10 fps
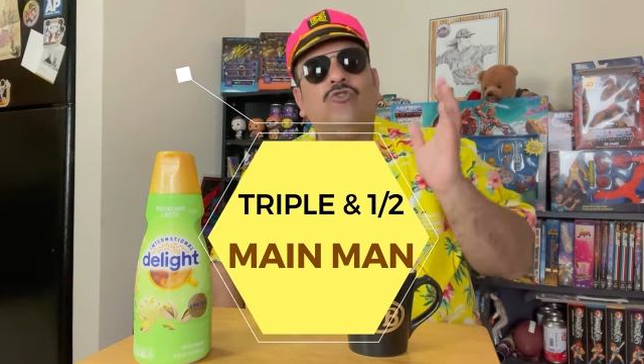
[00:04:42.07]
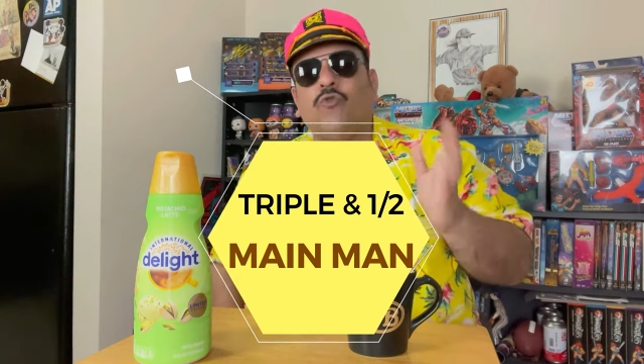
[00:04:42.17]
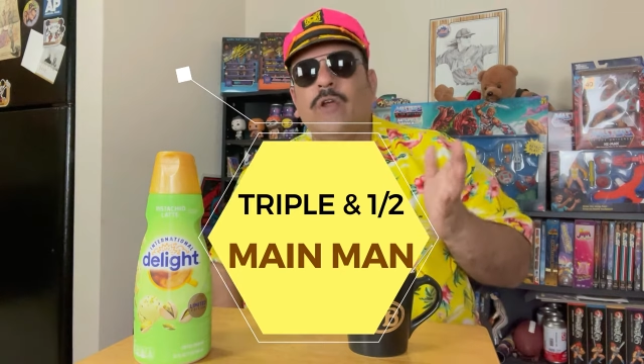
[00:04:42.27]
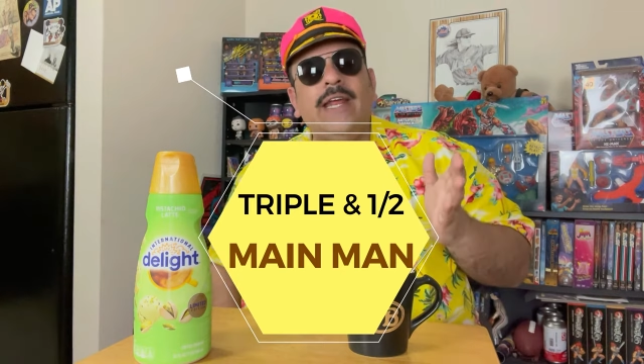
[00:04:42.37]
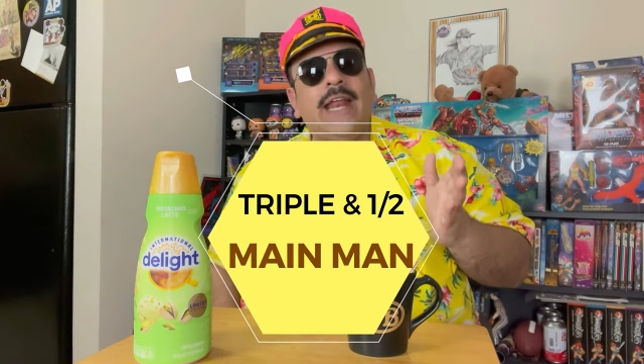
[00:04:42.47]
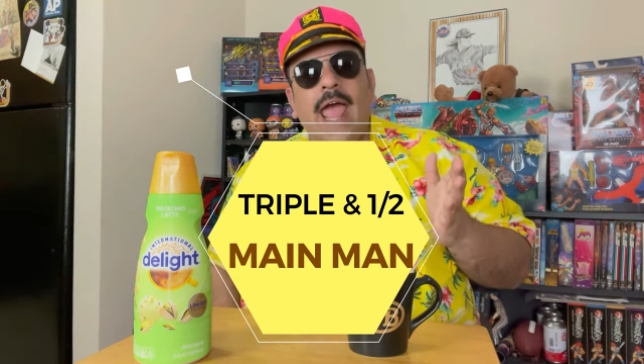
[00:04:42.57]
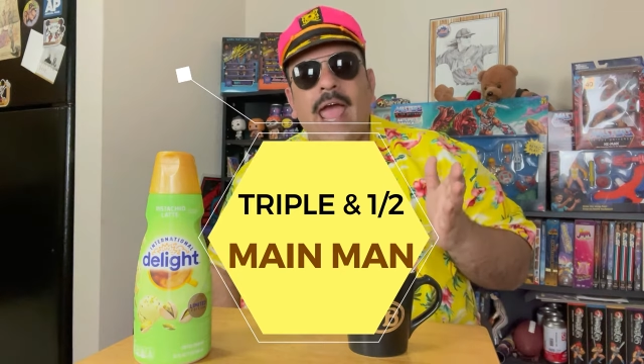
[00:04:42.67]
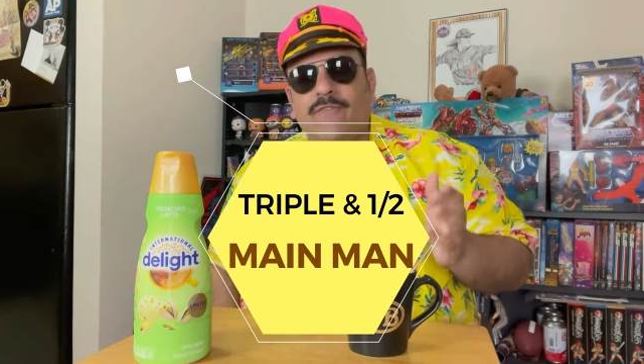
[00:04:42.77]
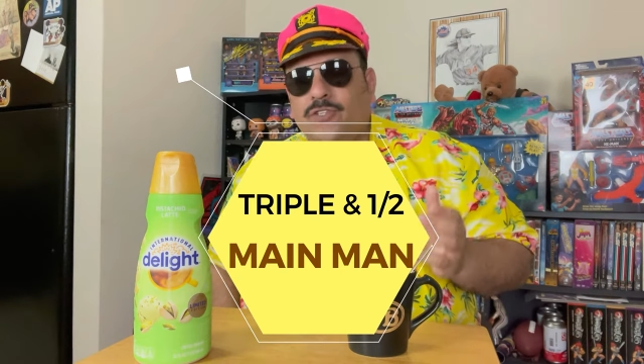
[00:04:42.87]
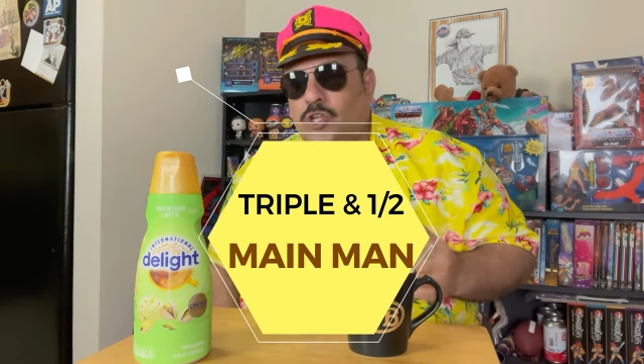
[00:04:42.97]

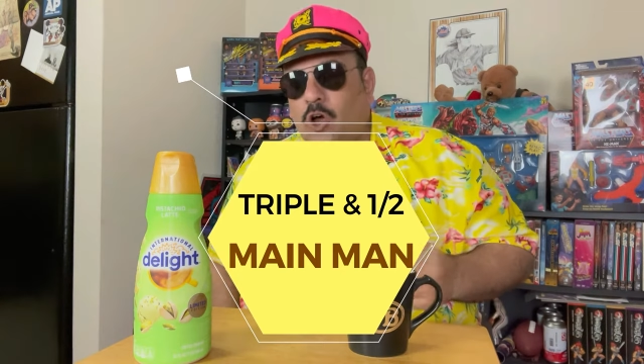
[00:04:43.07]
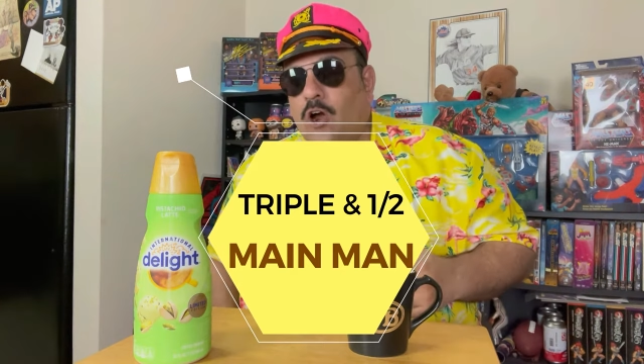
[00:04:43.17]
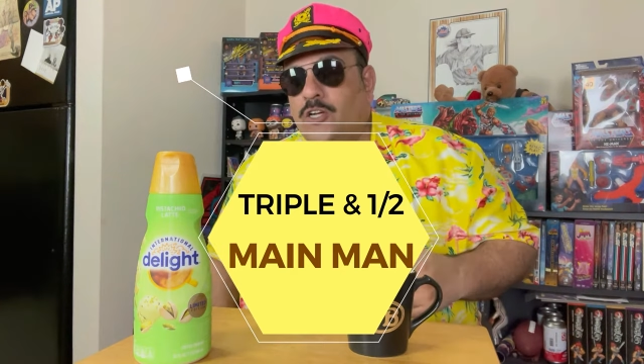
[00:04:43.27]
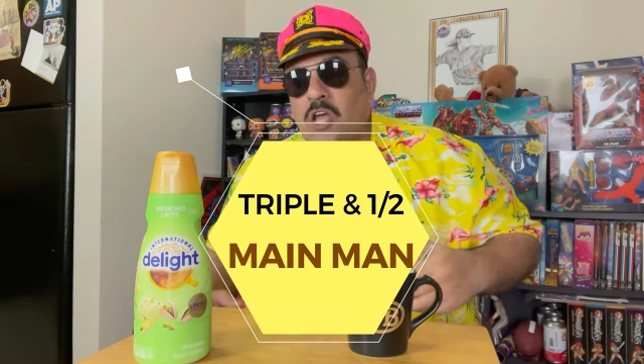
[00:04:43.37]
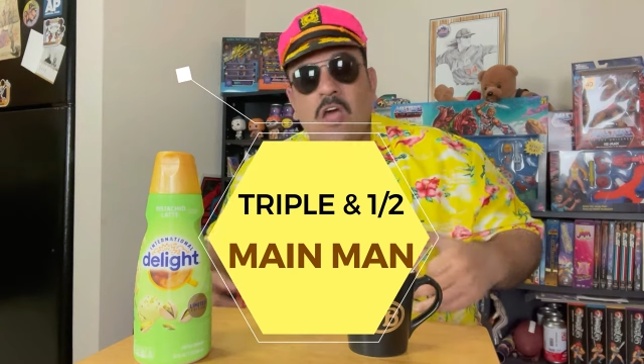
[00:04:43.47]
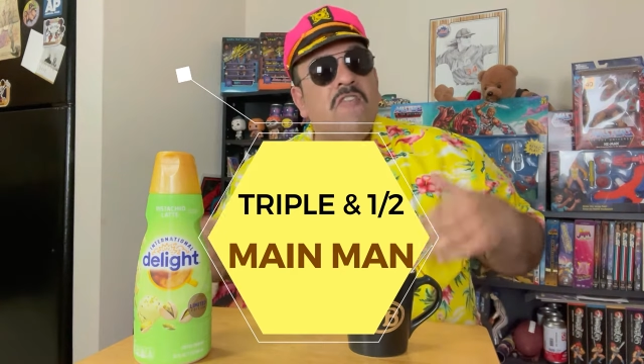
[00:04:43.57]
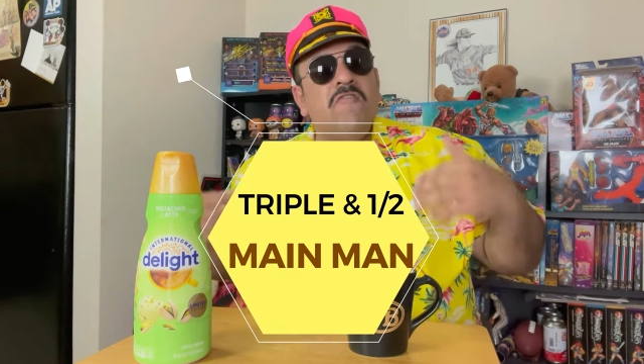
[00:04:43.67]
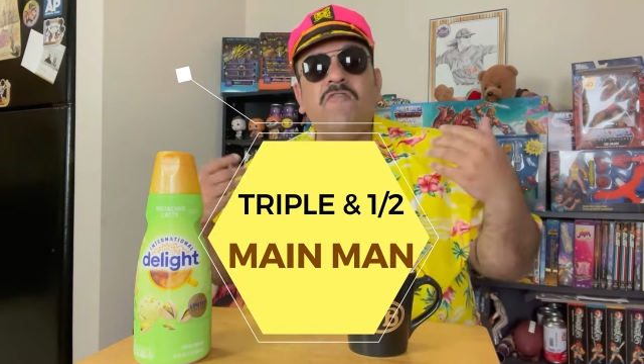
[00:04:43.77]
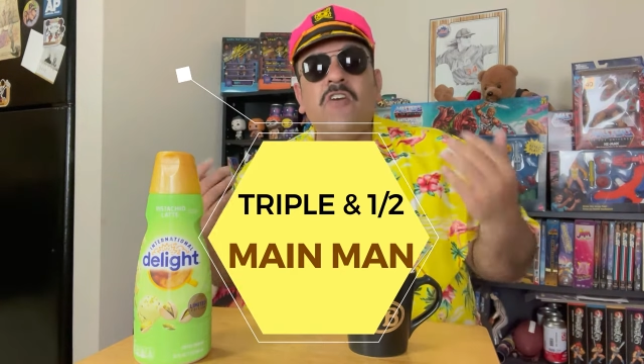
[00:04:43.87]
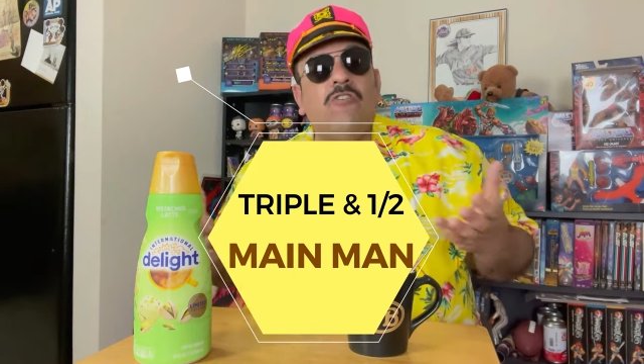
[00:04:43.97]
3.5 stars,
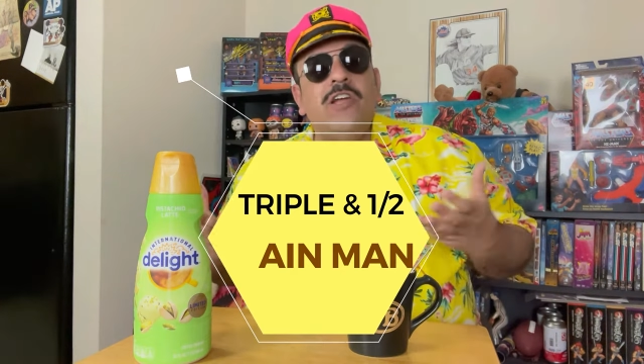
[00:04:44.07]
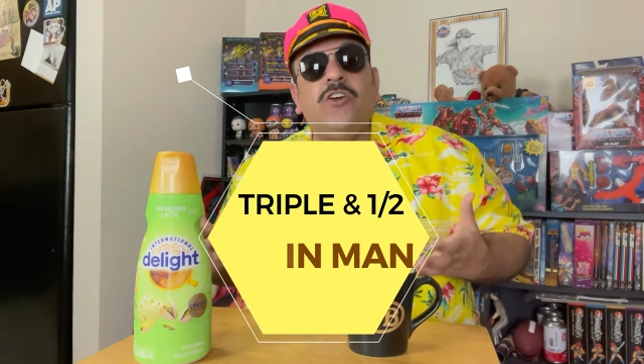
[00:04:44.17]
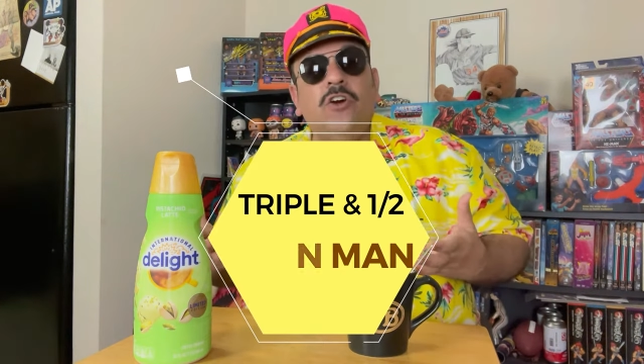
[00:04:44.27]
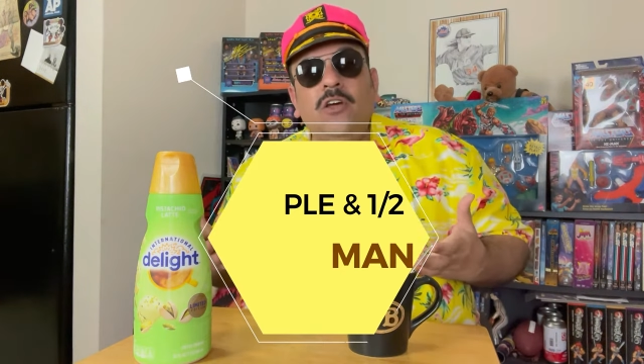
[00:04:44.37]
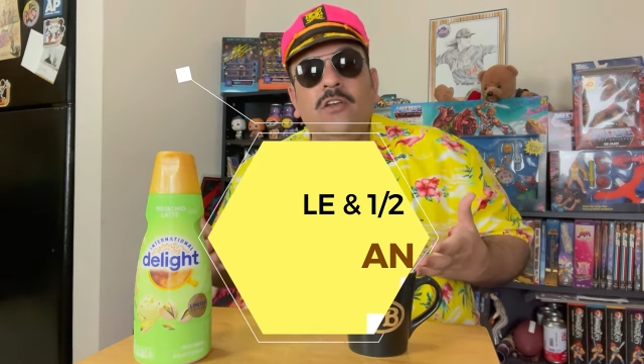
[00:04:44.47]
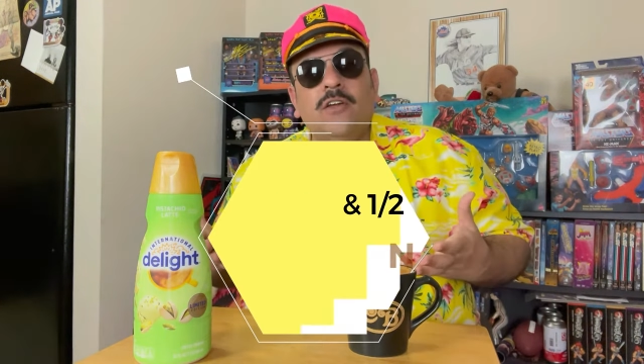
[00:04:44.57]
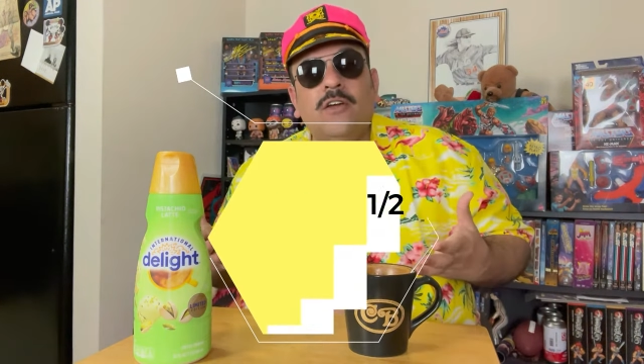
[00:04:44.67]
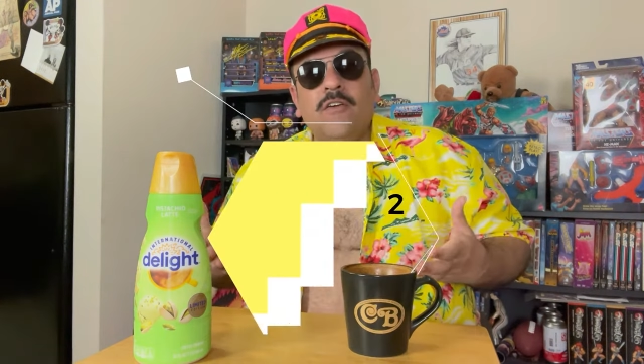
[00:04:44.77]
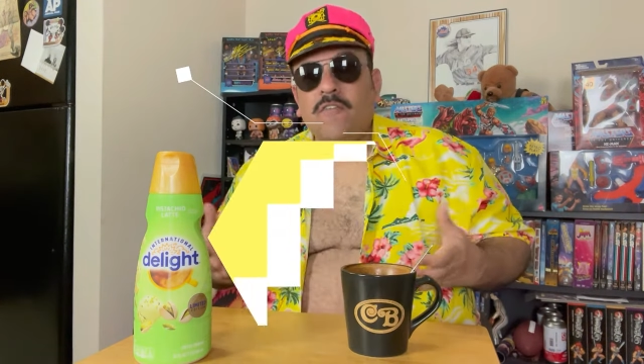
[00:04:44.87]
very good.